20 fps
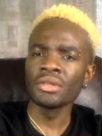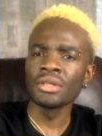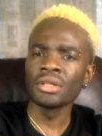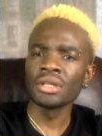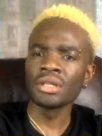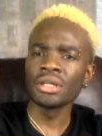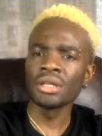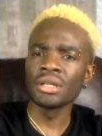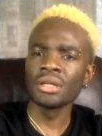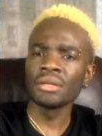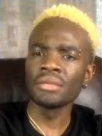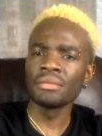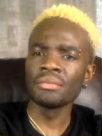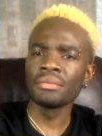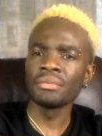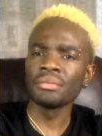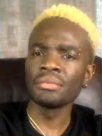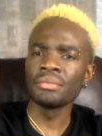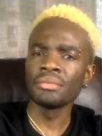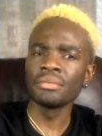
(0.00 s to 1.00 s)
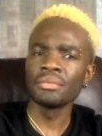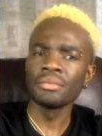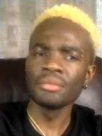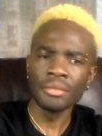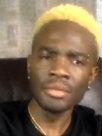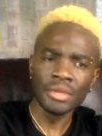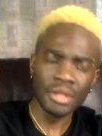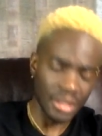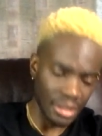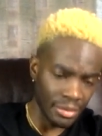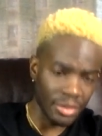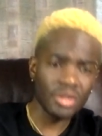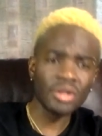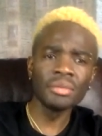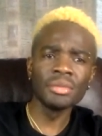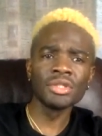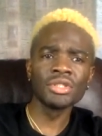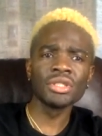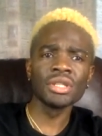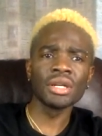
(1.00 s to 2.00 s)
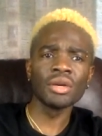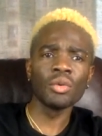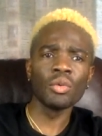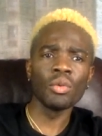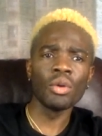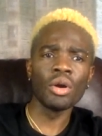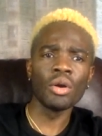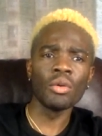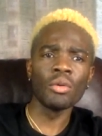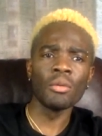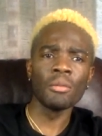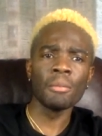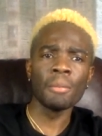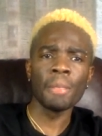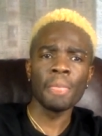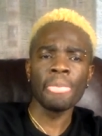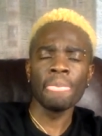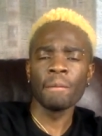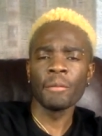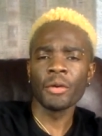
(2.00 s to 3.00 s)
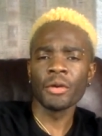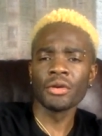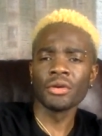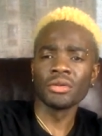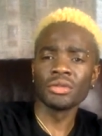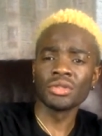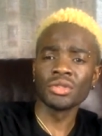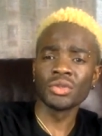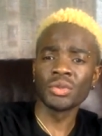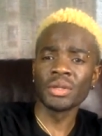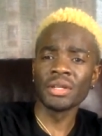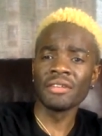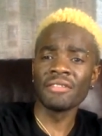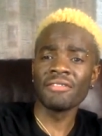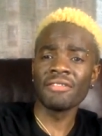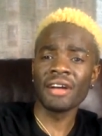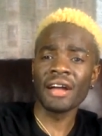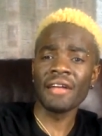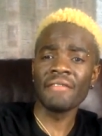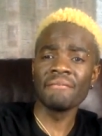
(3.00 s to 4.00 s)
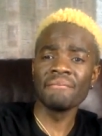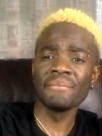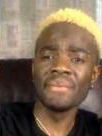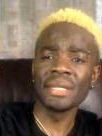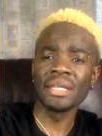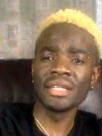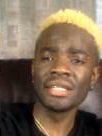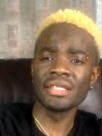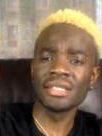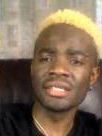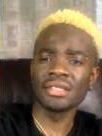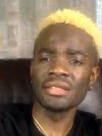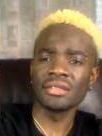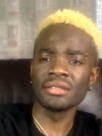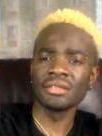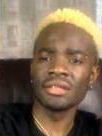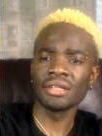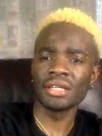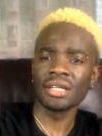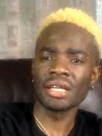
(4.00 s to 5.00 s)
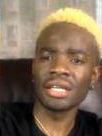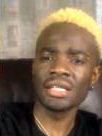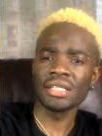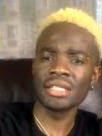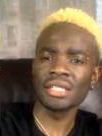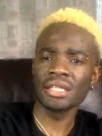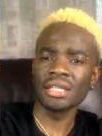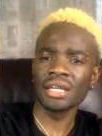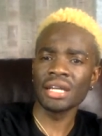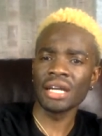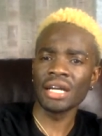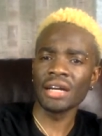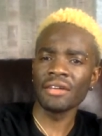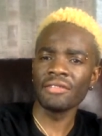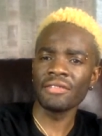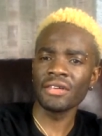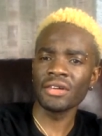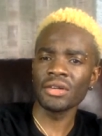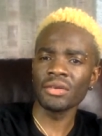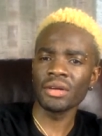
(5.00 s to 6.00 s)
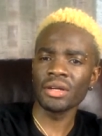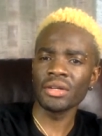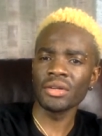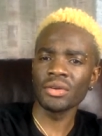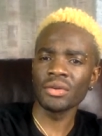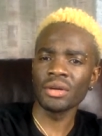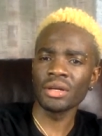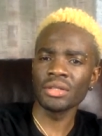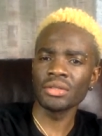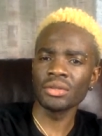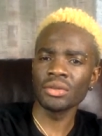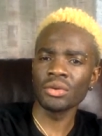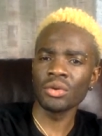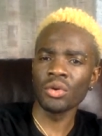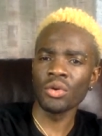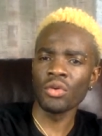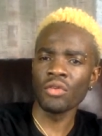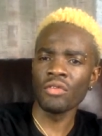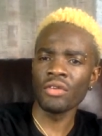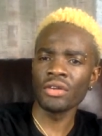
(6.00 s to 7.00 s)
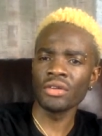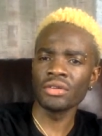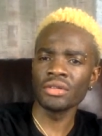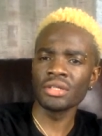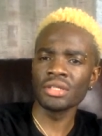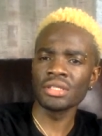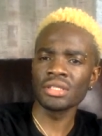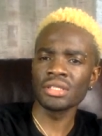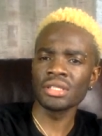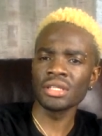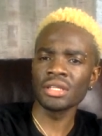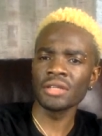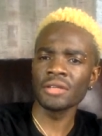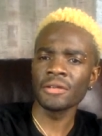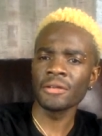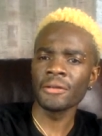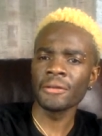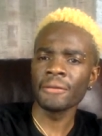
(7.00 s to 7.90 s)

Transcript: Um, let me double check. Wow, we're down to 25 minutes, you know. And I said half an hour. I don't want to overdo this thing.